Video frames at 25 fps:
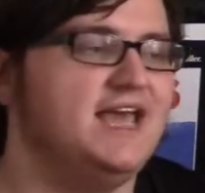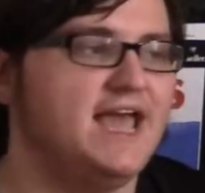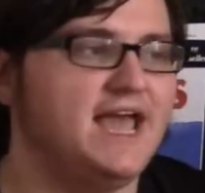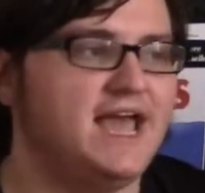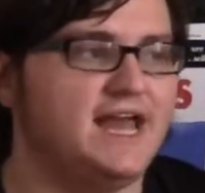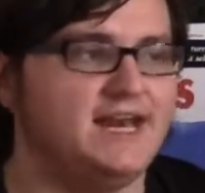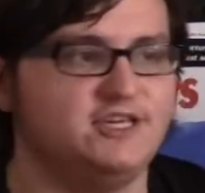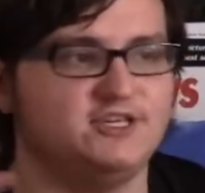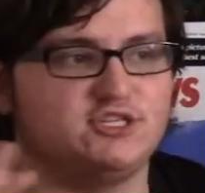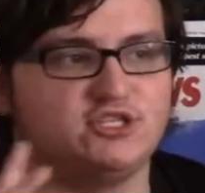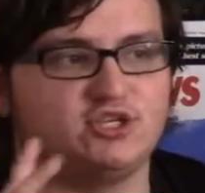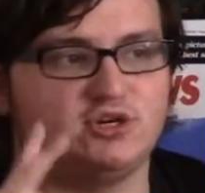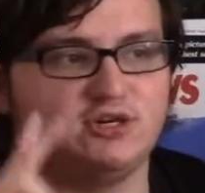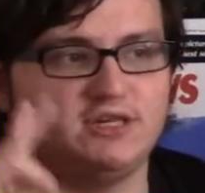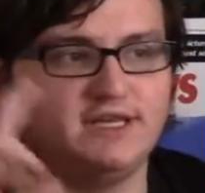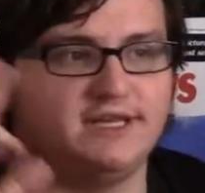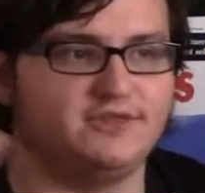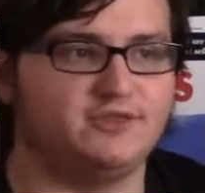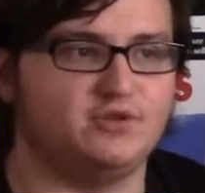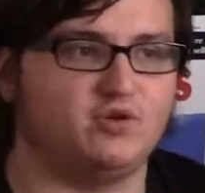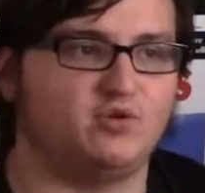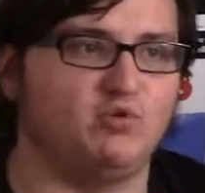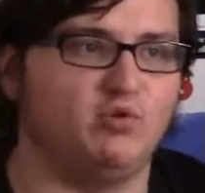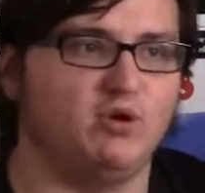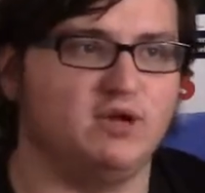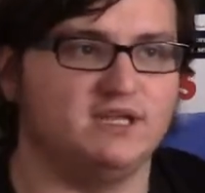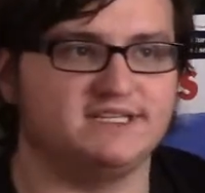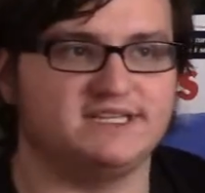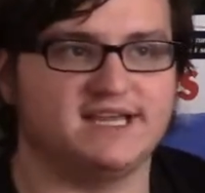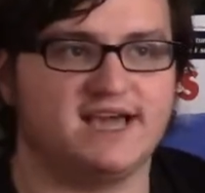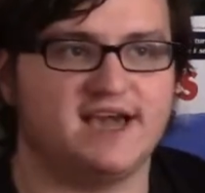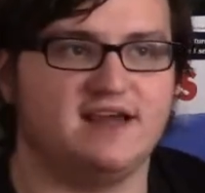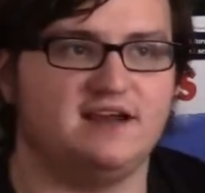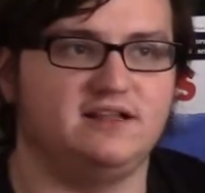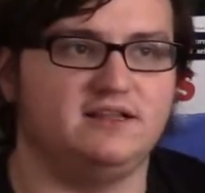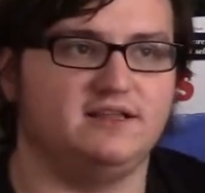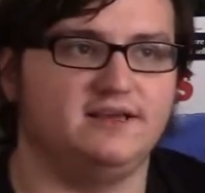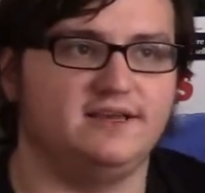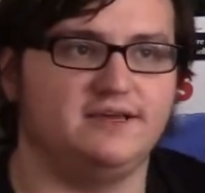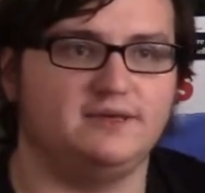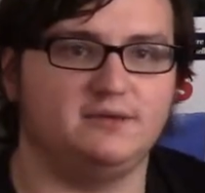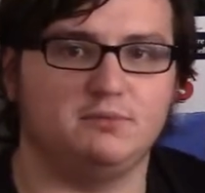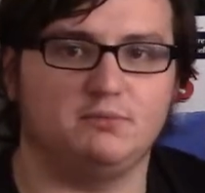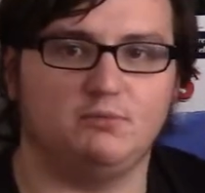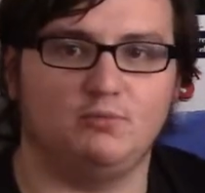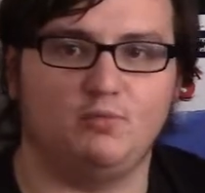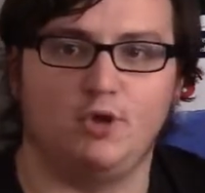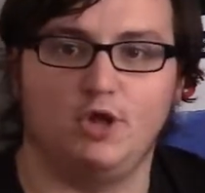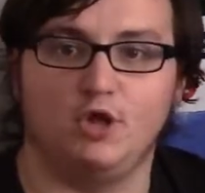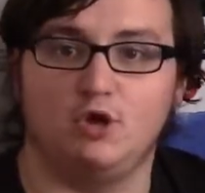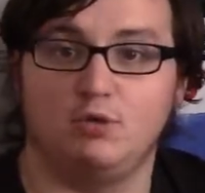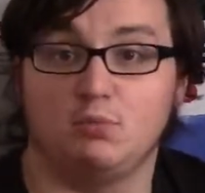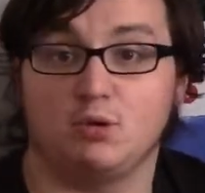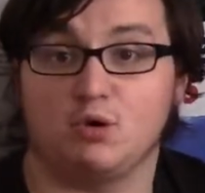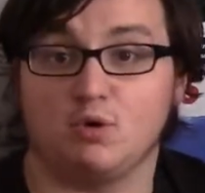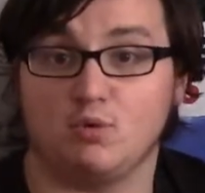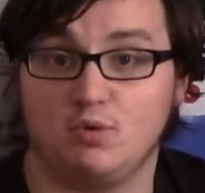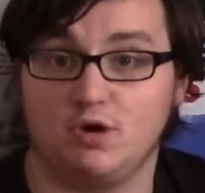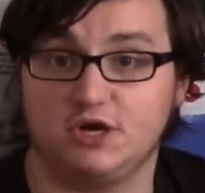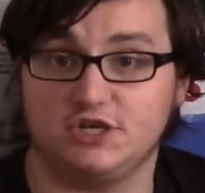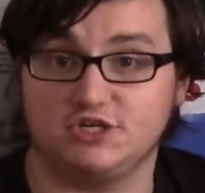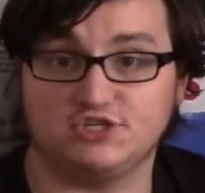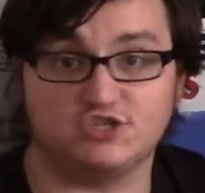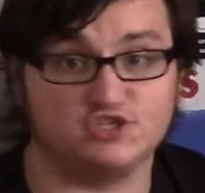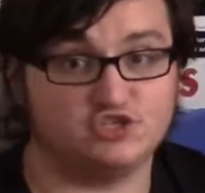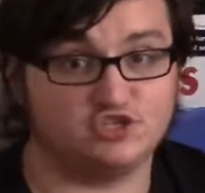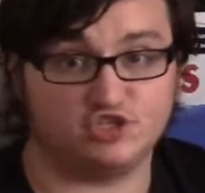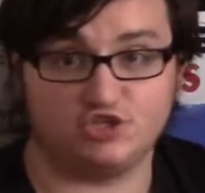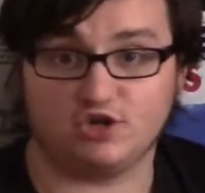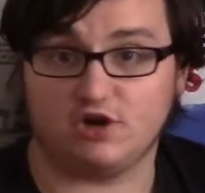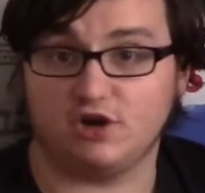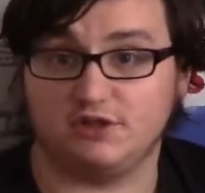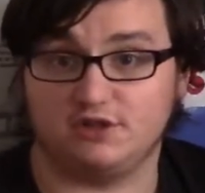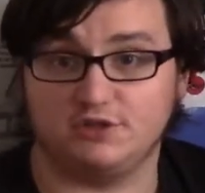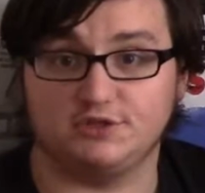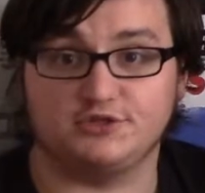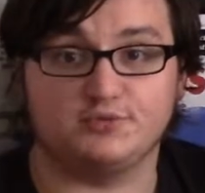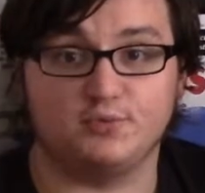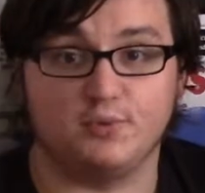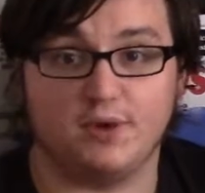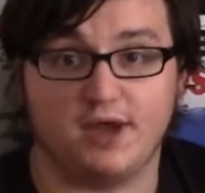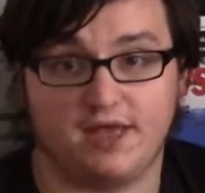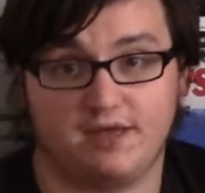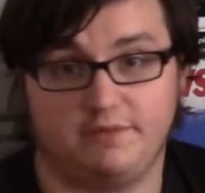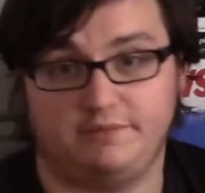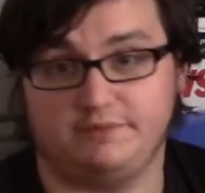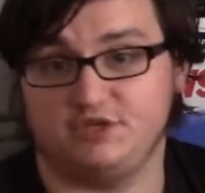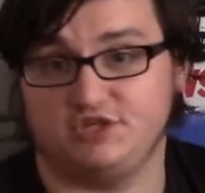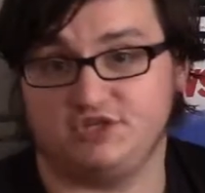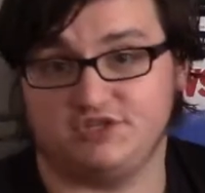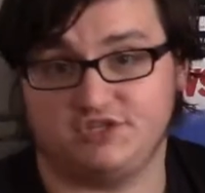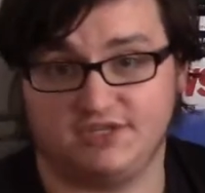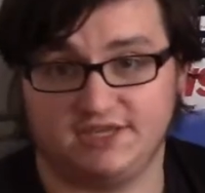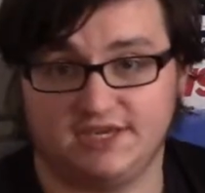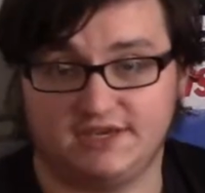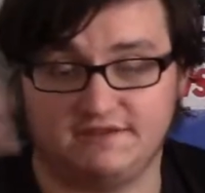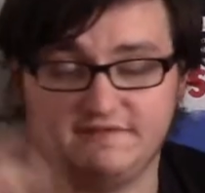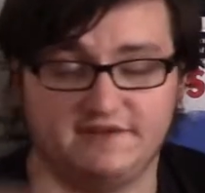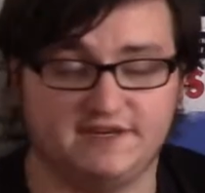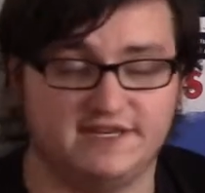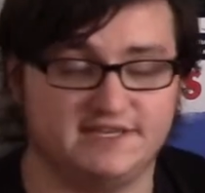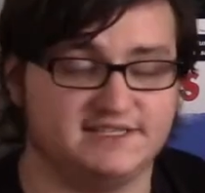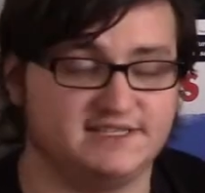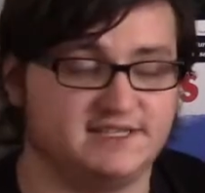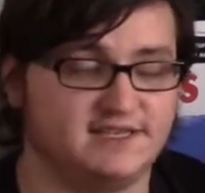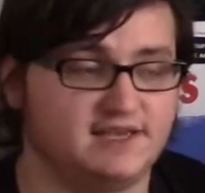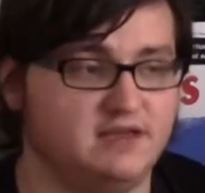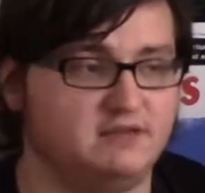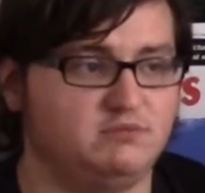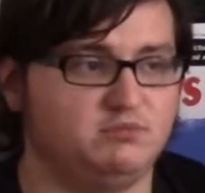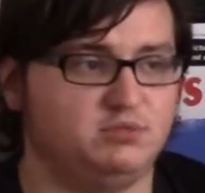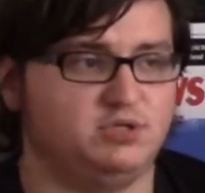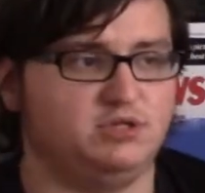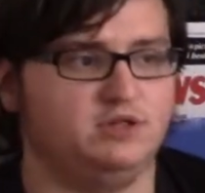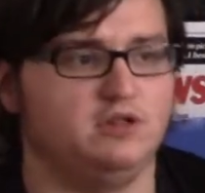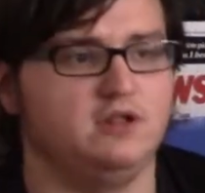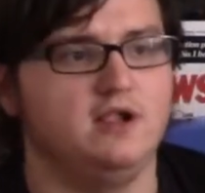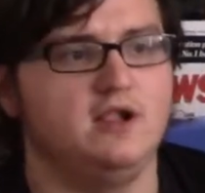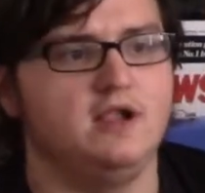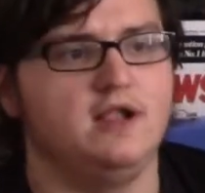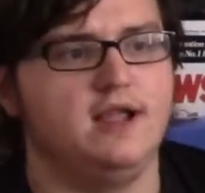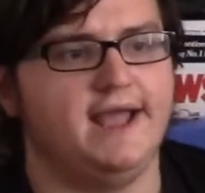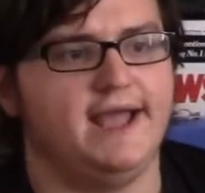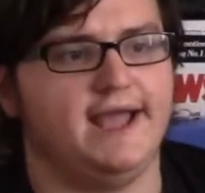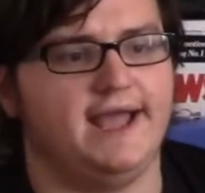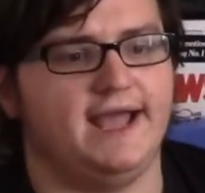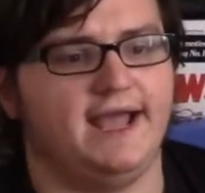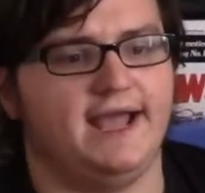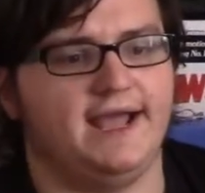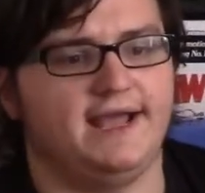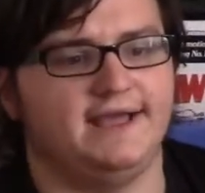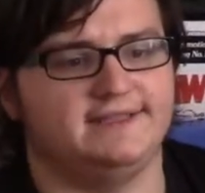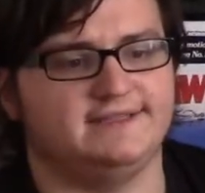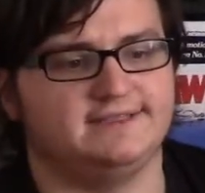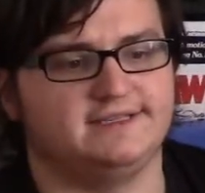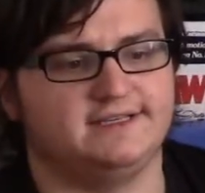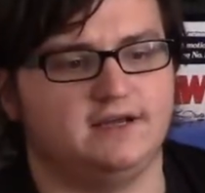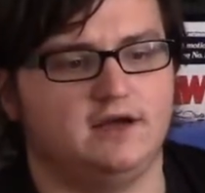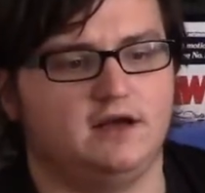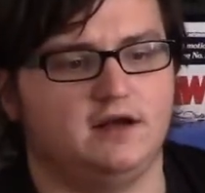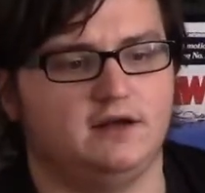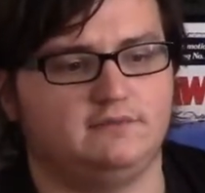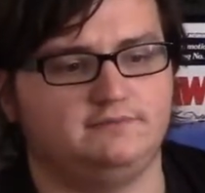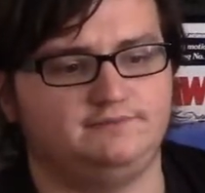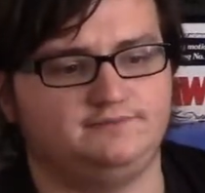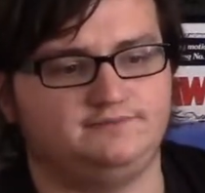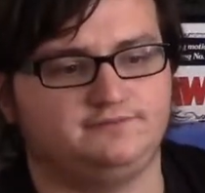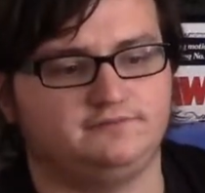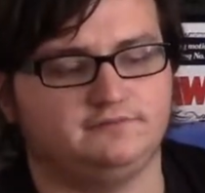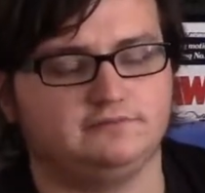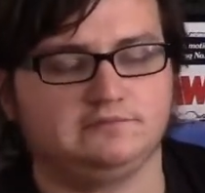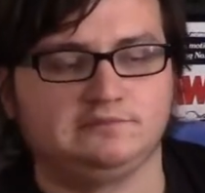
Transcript: and he's sort of like the runt kind of like wilbur was in charlotte's web just to give an example and um